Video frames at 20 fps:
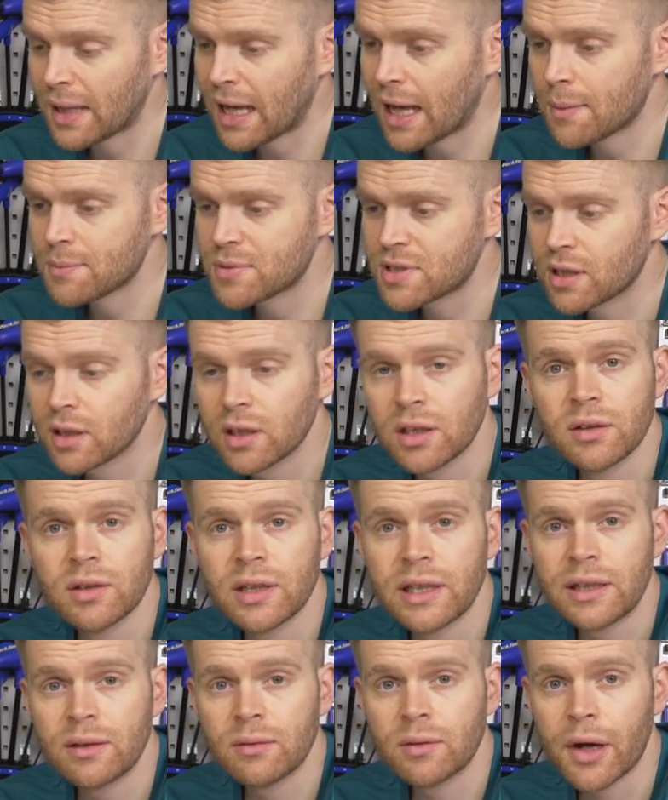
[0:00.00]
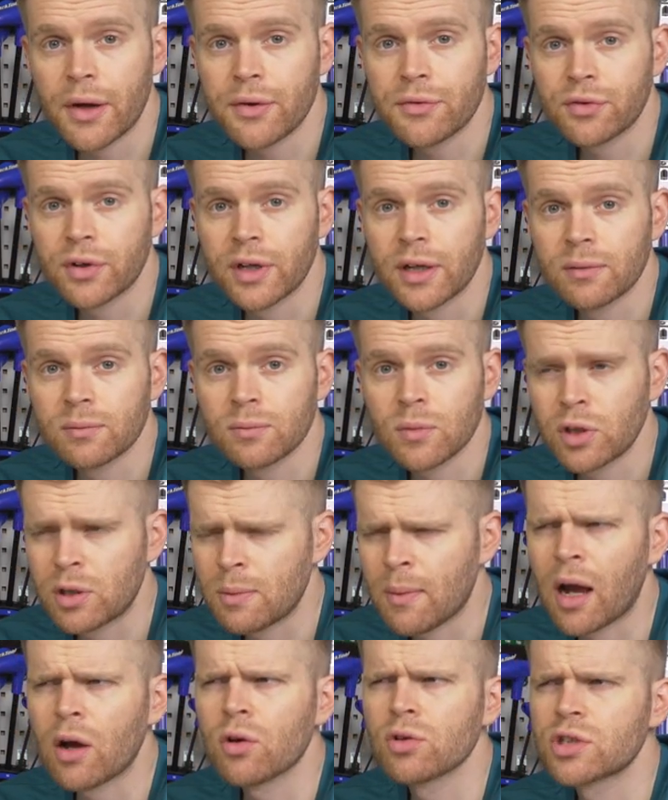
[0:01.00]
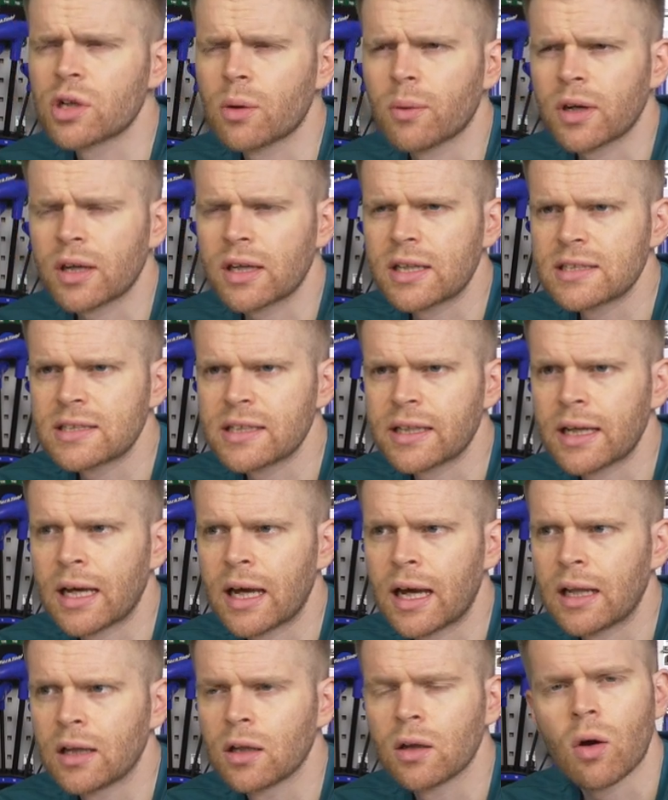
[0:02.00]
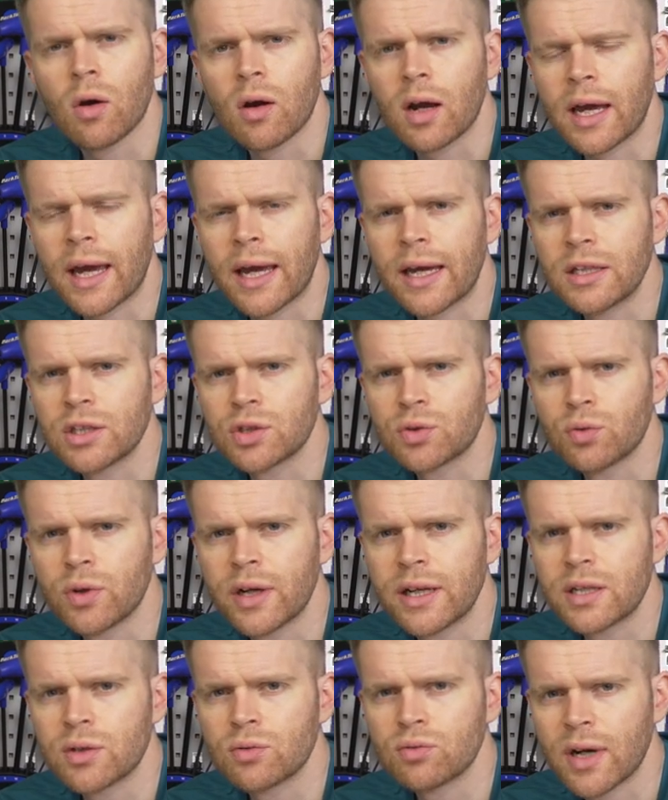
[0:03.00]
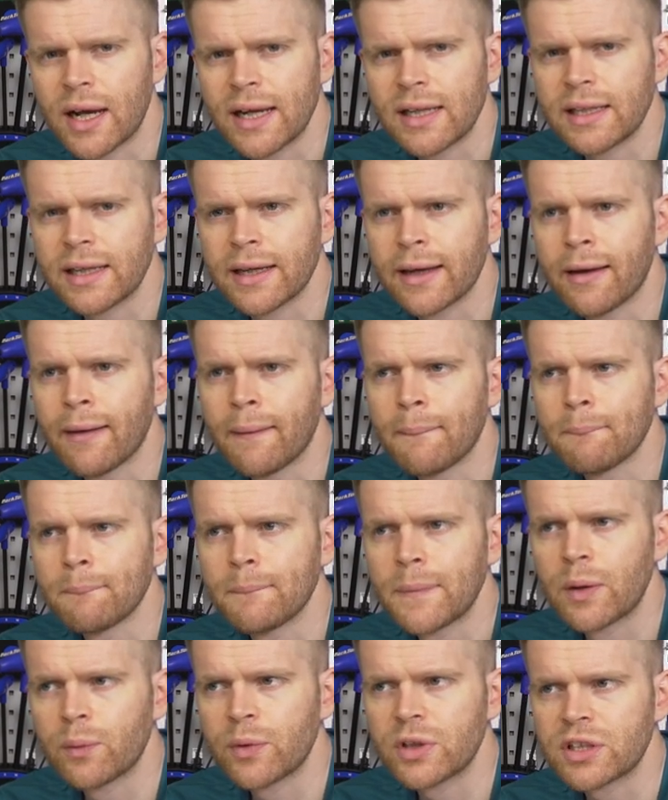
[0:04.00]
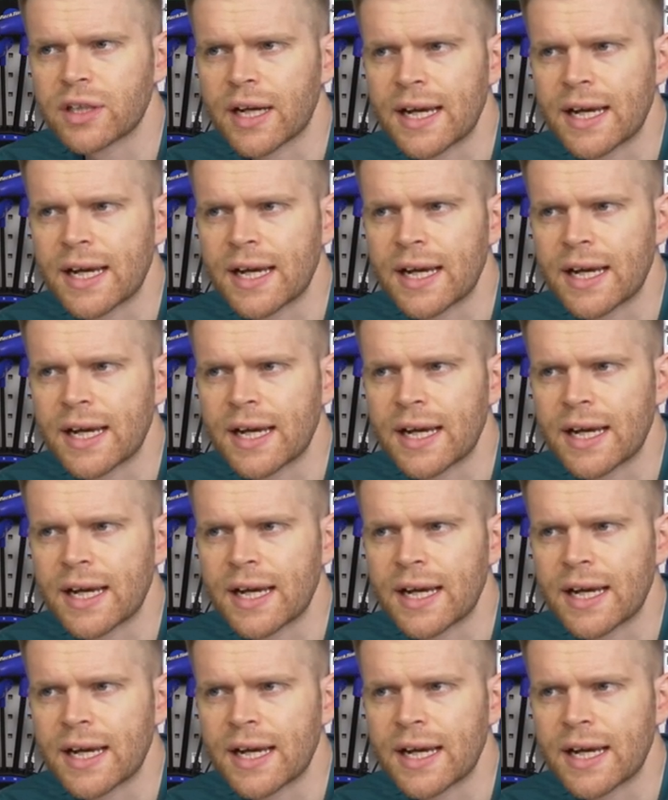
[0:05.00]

absolutely go for it. You might also want to consider a long cage rear derailleur, in which